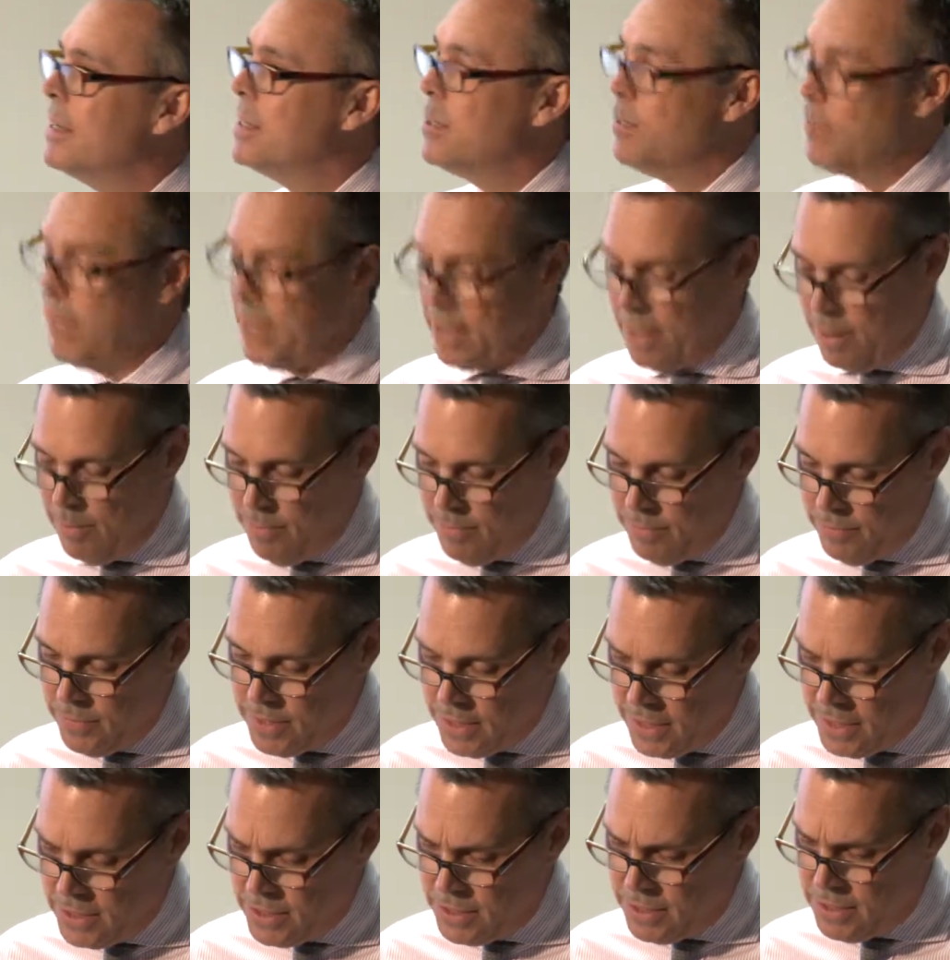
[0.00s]
to become
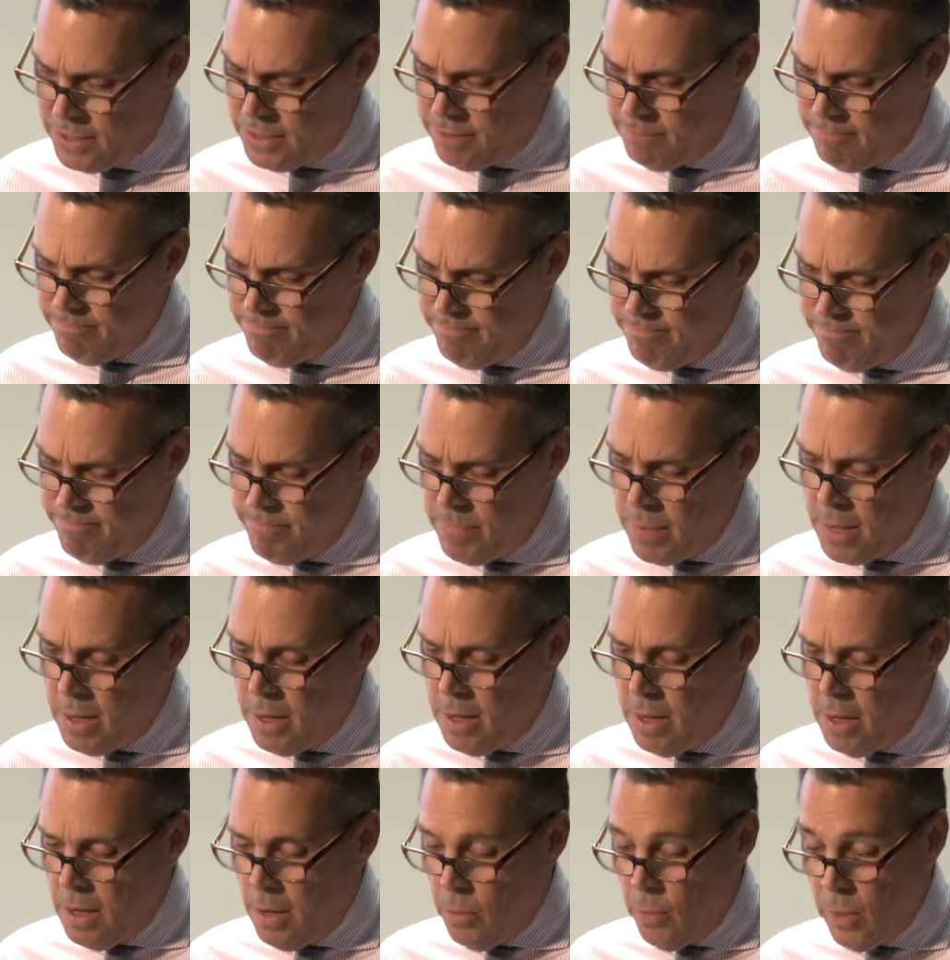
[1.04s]
teachers.
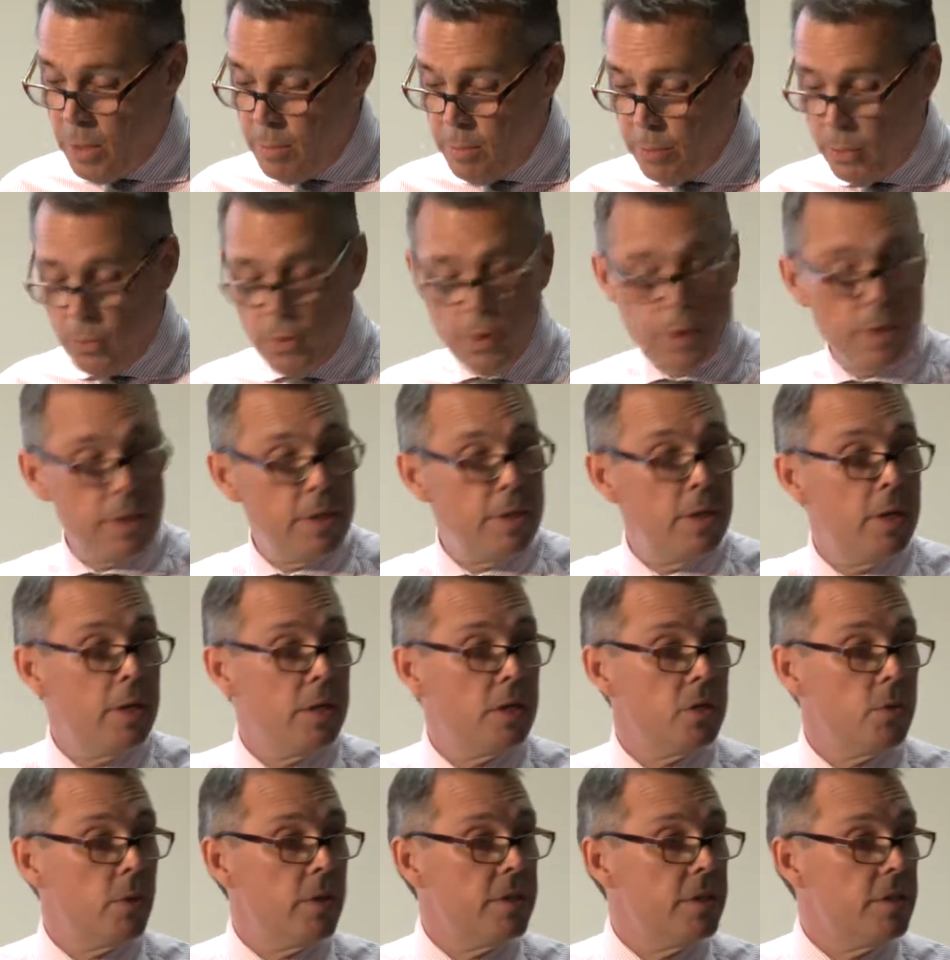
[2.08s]
We employ
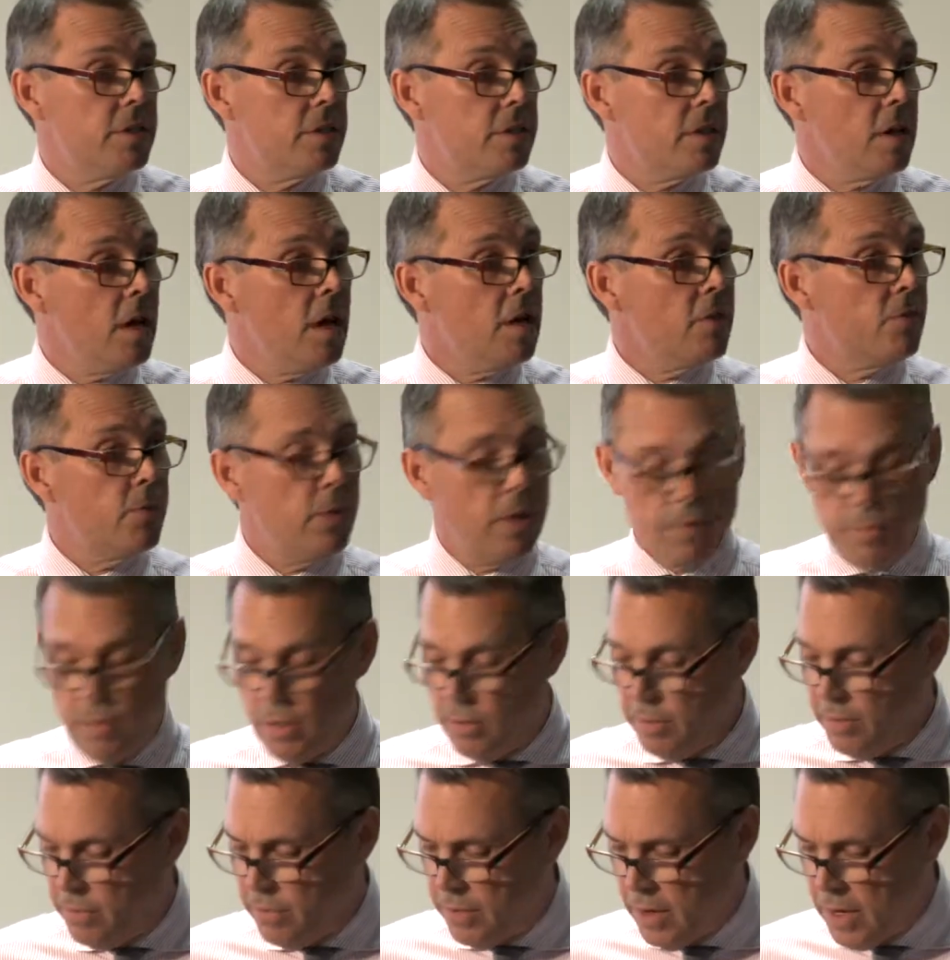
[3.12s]
20 staff, we have
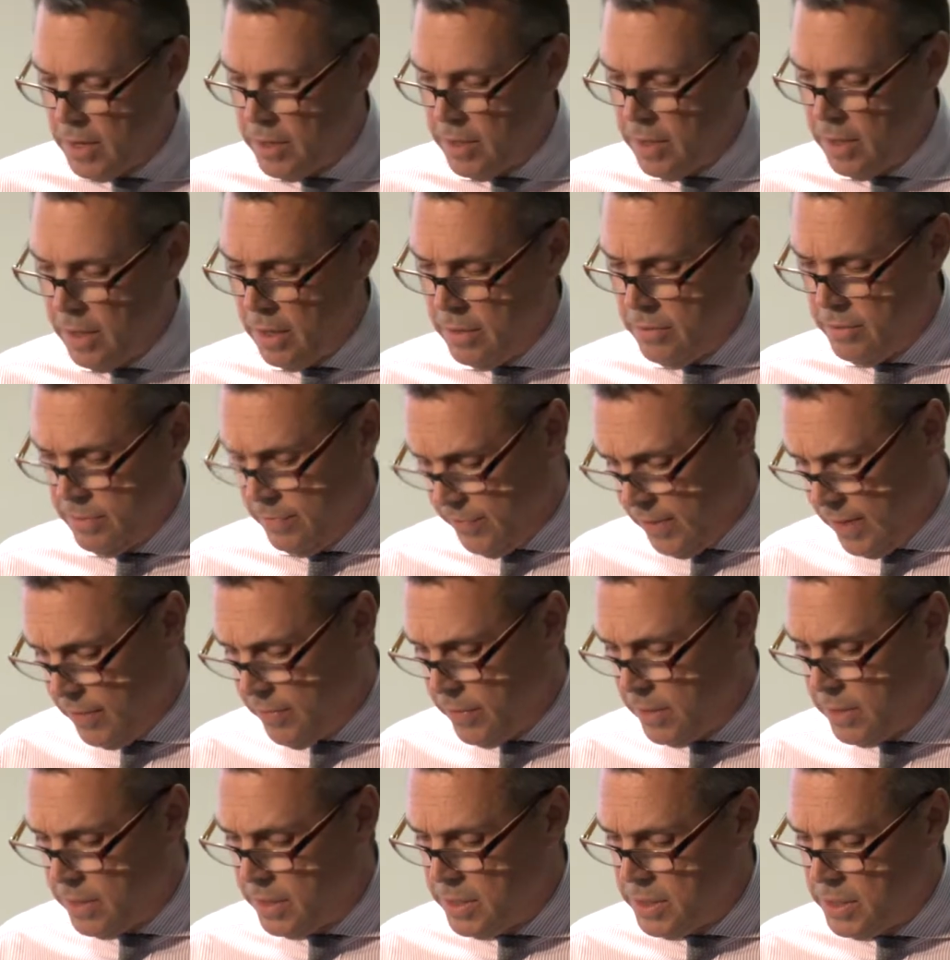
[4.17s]
over
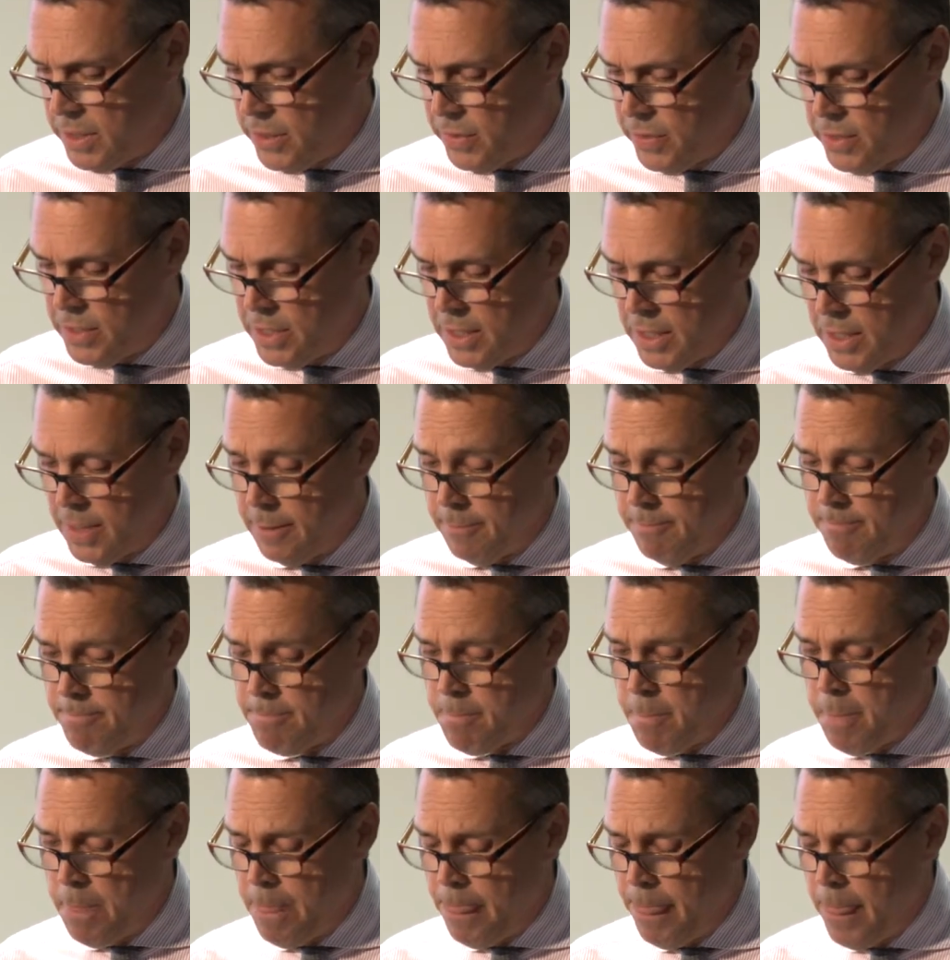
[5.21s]
500 students here.
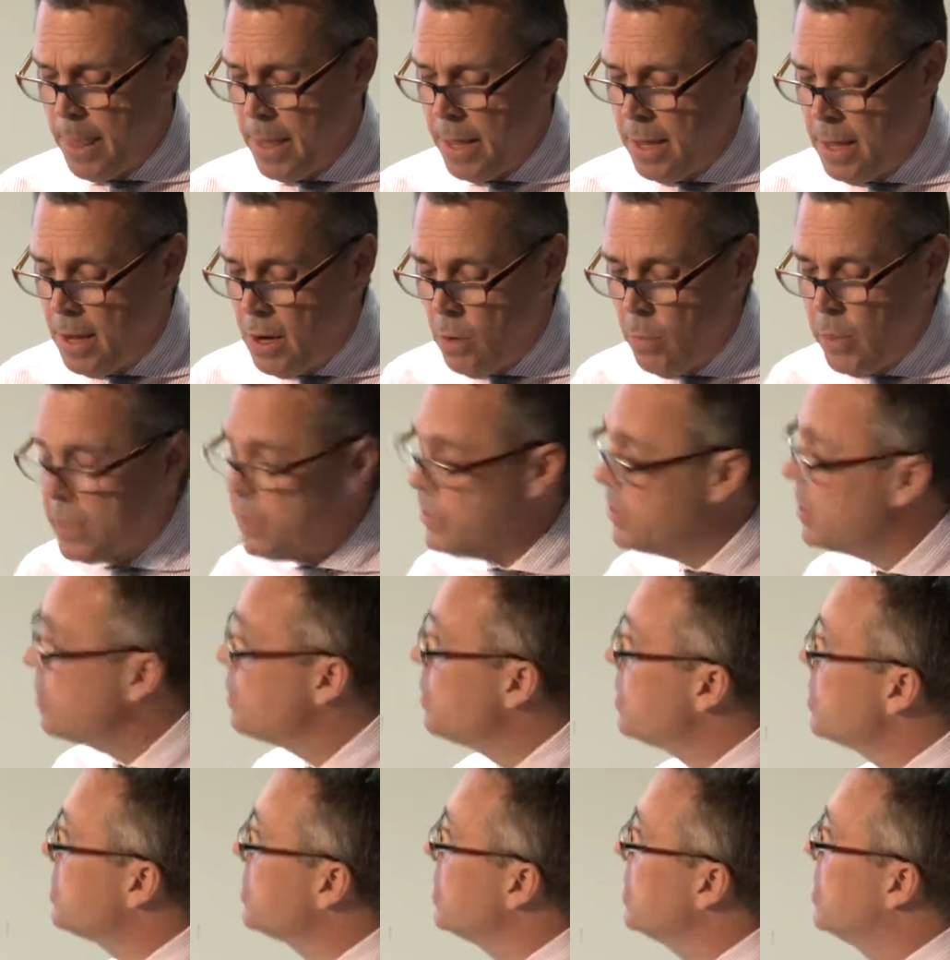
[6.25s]
We
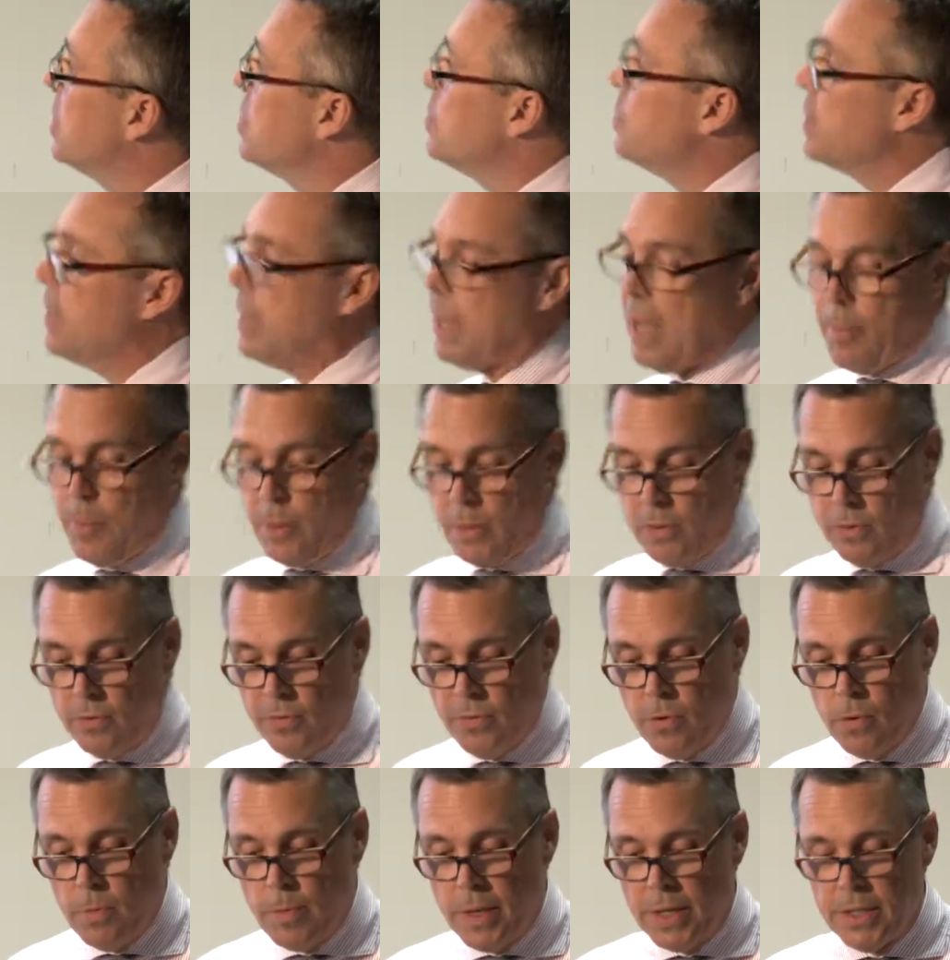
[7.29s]
contribute to human capital
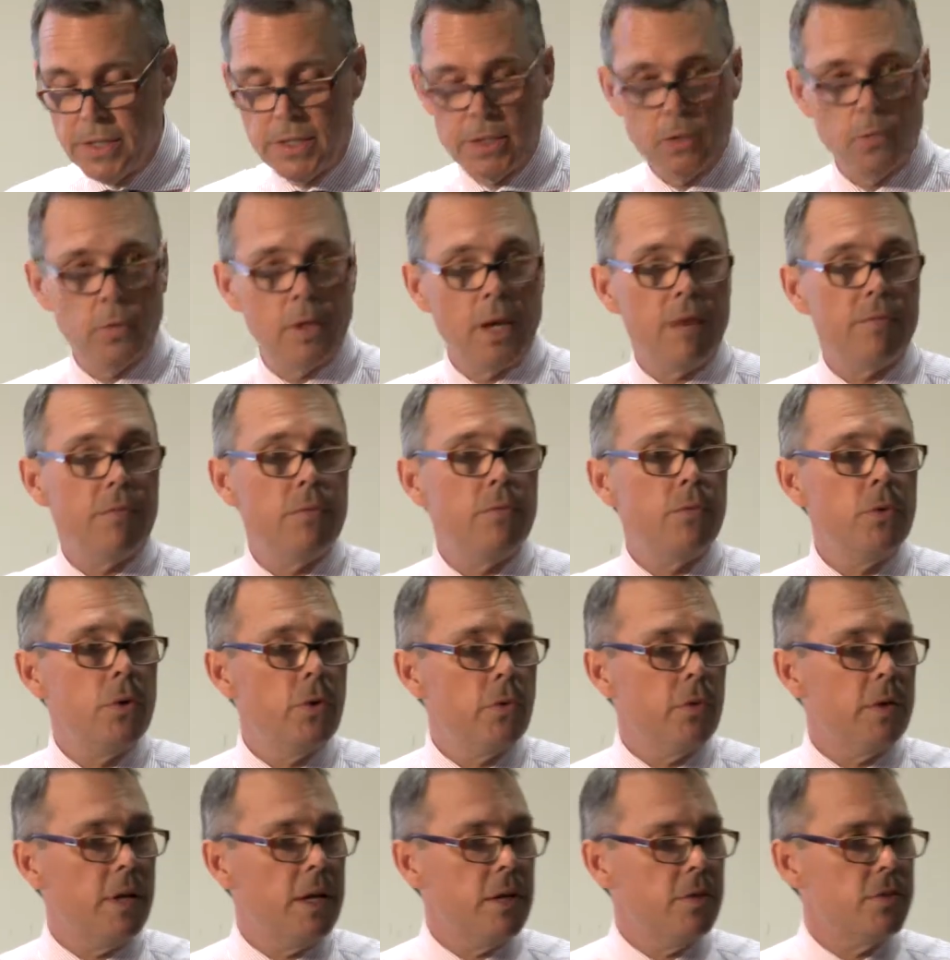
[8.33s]
formation. We have a
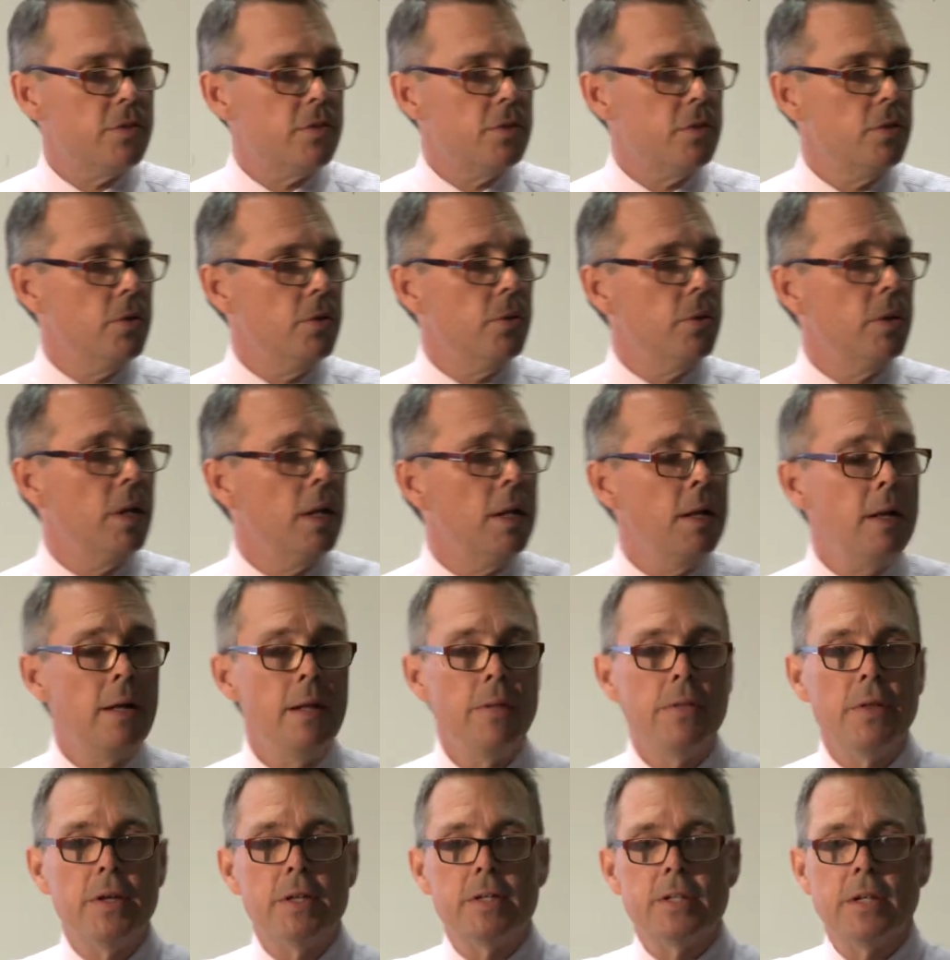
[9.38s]
rural health school
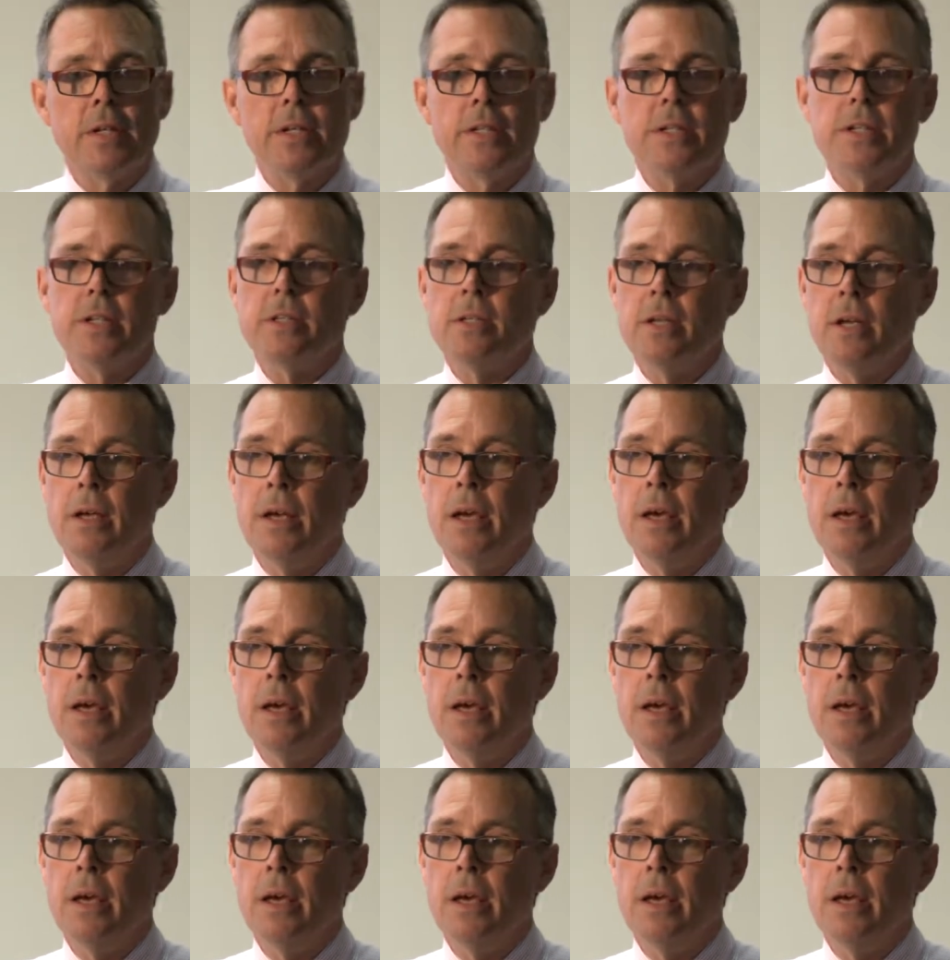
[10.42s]
that teaches